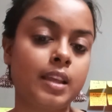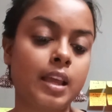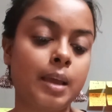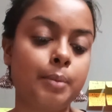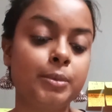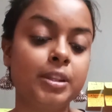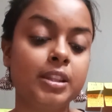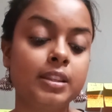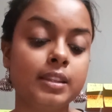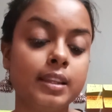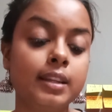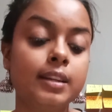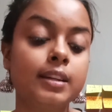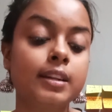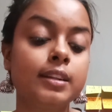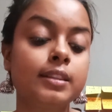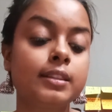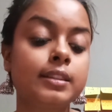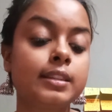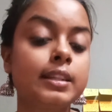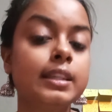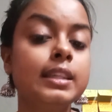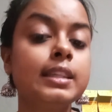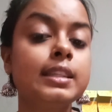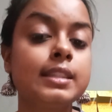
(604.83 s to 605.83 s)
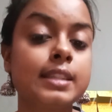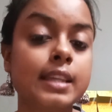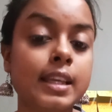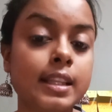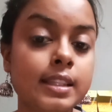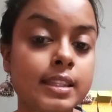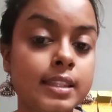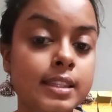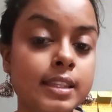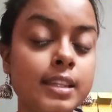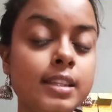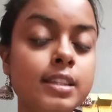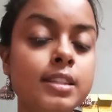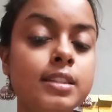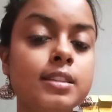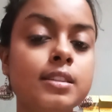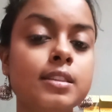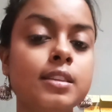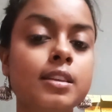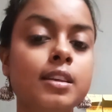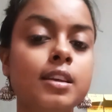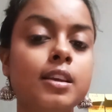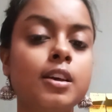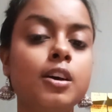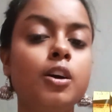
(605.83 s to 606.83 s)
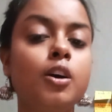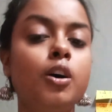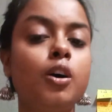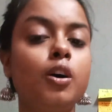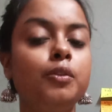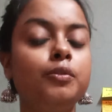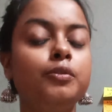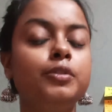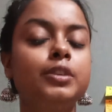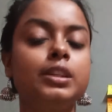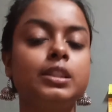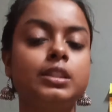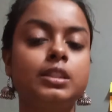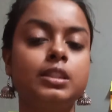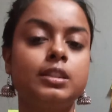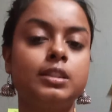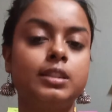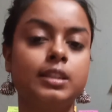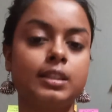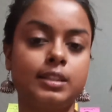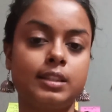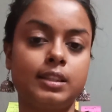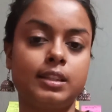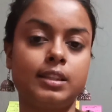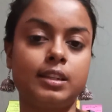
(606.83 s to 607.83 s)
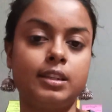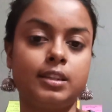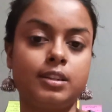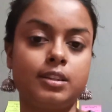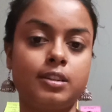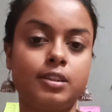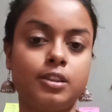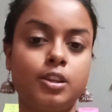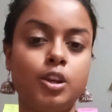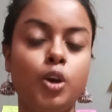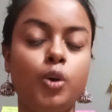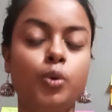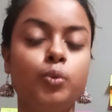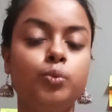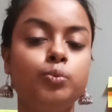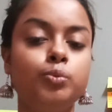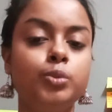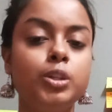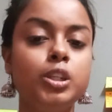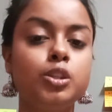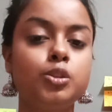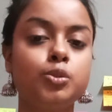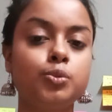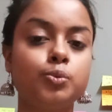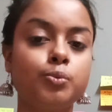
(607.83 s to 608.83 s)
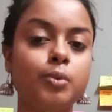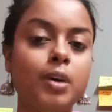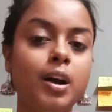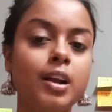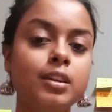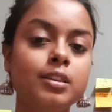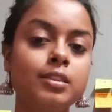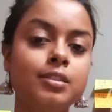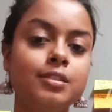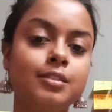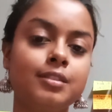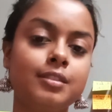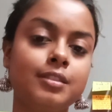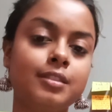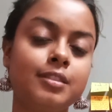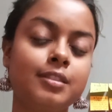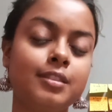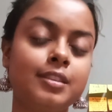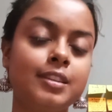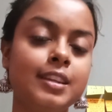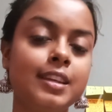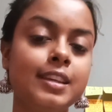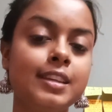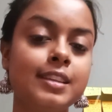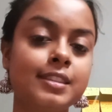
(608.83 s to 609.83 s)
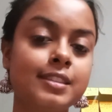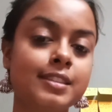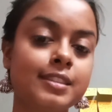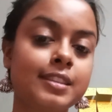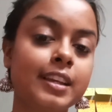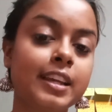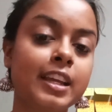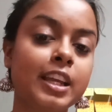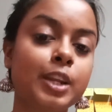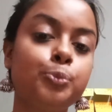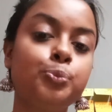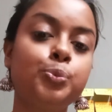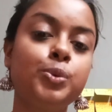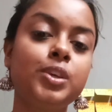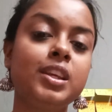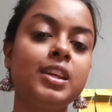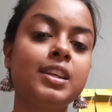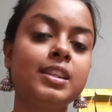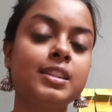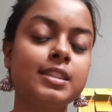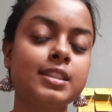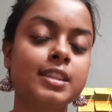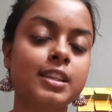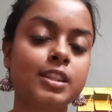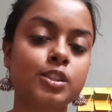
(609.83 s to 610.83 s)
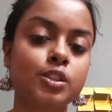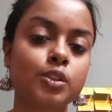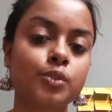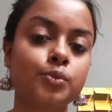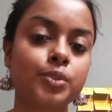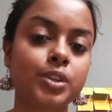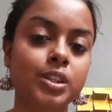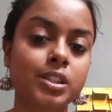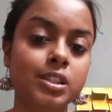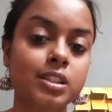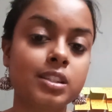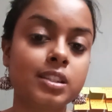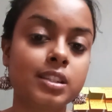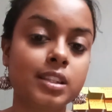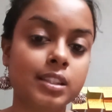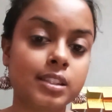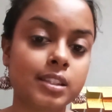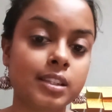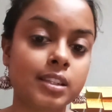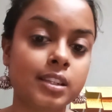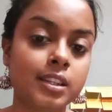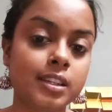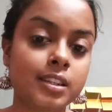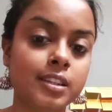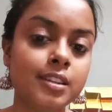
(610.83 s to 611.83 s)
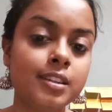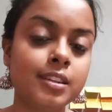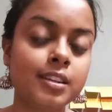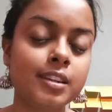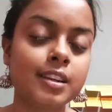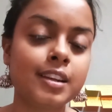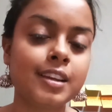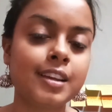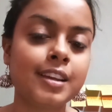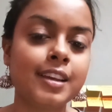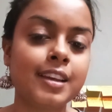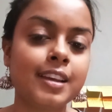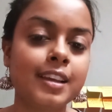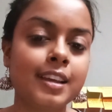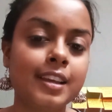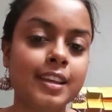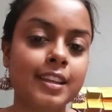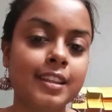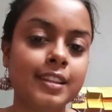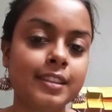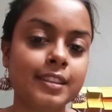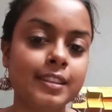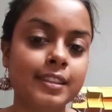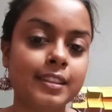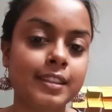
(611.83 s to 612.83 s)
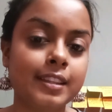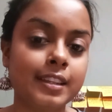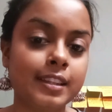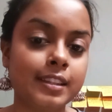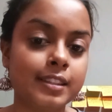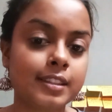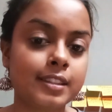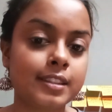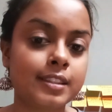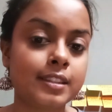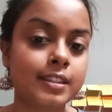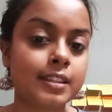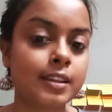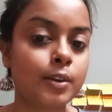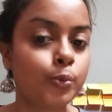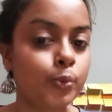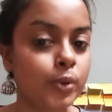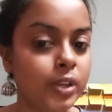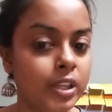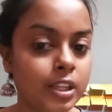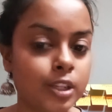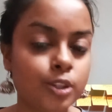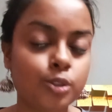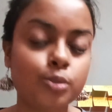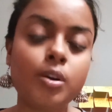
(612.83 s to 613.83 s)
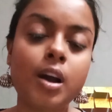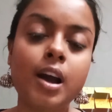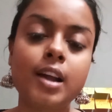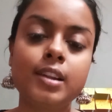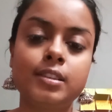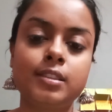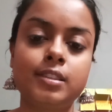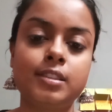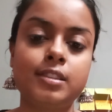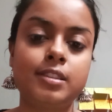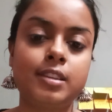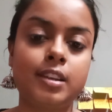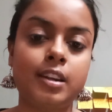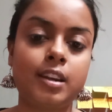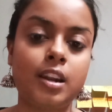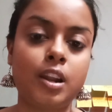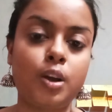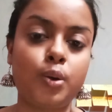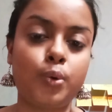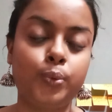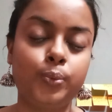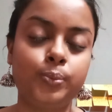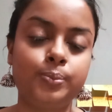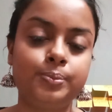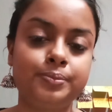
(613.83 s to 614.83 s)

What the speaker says: There are three senses of rigid designator. Which one is the Kripkean sense of rigid designator? This we need to understand now.